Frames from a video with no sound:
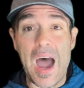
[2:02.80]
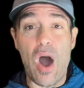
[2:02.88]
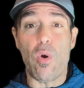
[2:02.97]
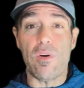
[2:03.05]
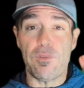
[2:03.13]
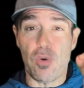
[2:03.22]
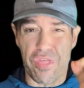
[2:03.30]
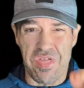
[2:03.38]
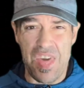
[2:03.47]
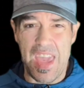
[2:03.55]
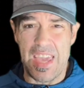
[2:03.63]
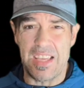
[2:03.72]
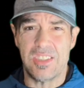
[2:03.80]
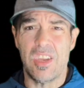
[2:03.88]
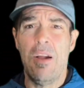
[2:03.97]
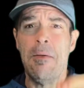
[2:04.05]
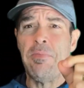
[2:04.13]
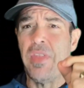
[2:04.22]
powerful things
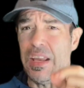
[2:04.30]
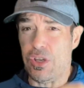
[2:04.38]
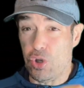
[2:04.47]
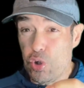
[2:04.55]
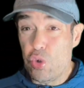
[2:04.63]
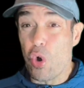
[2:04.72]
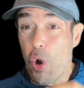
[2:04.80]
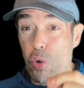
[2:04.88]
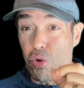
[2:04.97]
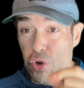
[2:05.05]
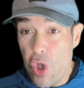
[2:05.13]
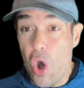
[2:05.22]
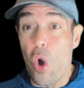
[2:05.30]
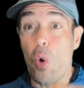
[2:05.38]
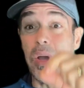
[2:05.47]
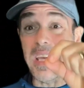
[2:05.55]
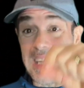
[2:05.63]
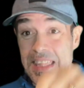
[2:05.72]
that you don't
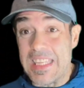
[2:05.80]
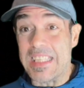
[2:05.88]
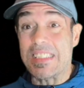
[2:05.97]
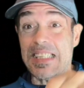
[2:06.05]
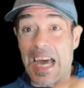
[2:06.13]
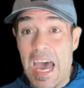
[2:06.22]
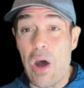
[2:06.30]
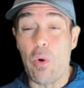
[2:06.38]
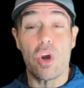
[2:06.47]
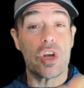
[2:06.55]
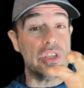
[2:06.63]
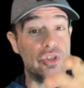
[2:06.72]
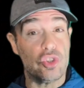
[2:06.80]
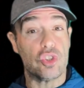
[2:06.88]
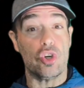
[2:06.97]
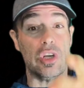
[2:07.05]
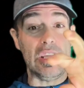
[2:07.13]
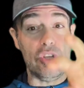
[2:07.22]
know in this hour
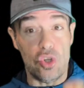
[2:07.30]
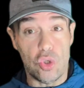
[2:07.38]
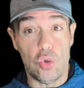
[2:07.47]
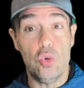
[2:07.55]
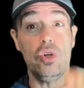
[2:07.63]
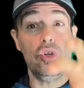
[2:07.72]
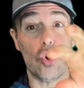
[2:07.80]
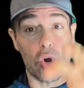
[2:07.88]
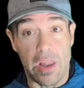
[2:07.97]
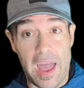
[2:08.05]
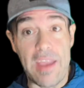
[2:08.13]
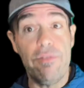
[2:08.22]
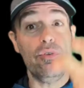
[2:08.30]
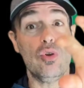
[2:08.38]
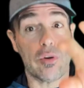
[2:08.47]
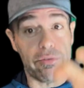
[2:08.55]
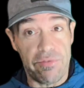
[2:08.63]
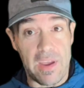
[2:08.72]
concerning you, your life,
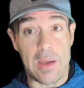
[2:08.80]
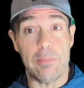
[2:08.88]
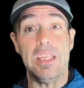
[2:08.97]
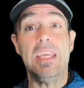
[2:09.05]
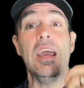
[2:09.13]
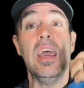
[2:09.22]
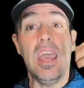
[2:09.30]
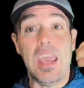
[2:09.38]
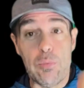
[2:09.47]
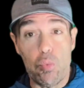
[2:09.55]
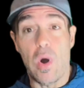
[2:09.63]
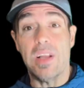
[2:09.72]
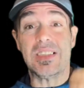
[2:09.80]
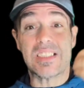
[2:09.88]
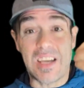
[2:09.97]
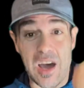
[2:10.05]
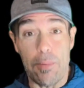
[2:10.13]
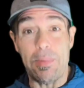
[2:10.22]
your family, and what's
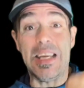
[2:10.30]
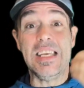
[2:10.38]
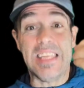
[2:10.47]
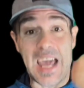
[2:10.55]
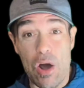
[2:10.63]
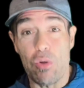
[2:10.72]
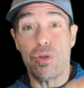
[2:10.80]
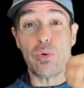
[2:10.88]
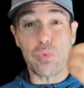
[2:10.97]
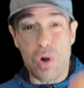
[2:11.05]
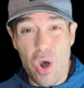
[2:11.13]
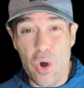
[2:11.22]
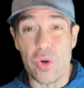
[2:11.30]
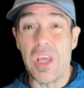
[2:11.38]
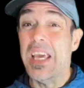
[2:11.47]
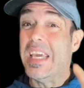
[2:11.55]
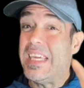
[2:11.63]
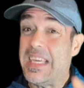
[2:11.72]
coming down the road.
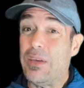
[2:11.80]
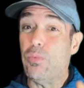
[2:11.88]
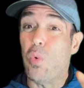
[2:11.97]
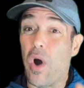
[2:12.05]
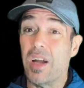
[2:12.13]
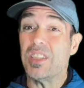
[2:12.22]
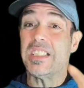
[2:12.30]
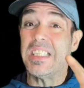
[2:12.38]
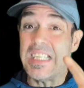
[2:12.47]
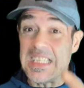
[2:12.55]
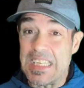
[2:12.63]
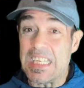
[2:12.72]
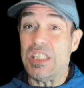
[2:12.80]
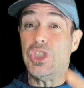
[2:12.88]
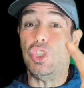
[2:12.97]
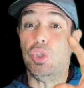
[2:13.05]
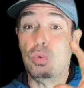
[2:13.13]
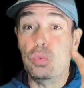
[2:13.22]
He wants to
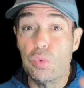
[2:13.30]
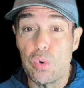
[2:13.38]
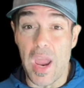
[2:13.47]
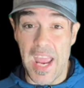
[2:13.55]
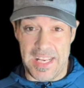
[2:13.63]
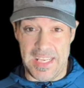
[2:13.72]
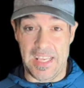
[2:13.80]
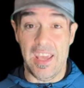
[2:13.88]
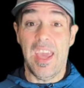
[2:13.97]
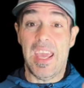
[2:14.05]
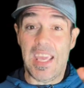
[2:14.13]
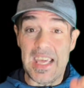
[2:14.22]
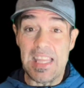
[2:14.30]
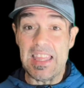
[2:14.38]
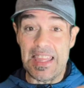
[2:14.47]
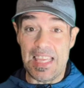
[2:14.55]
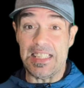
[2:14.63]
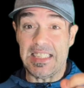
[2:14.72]
get you ready
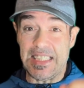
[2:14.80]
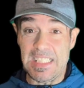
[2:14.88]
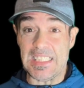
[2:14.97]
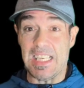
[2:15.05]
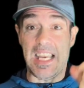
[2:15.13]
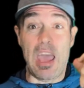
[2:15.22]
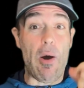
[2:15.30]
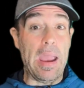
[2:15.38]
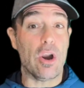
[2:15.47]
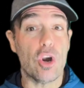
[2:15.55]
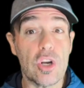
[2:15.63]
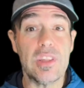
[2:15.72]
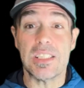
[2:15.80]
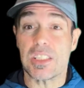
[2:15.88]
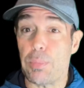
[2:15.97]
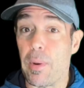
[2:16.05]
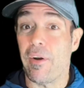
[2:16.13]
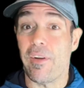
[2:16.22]
in this season. Now, I heard the
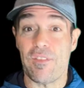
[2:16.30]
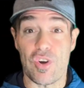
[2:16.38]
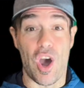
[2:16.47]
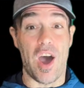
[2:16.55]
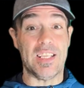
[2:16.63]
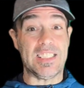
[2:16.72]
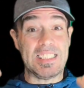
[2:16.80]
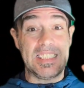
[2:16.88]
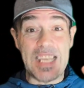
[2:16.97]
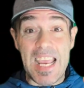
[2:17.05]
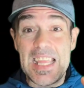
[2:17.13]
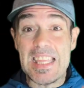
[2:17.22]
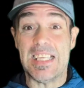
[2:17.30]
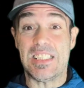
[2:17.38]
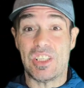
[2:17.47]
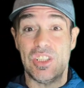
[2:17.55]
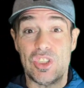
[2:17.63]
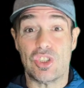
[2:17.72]
Spirit of God say
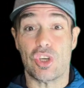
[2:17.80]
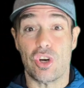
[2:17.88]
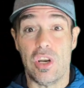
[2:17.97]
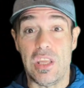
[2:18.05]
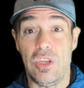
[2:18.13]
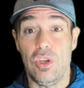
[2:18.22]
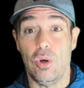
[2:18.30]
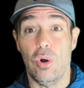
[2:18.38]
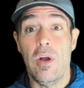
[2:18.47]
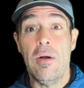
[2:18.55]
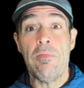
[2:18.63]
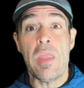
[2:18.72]
this concerning you.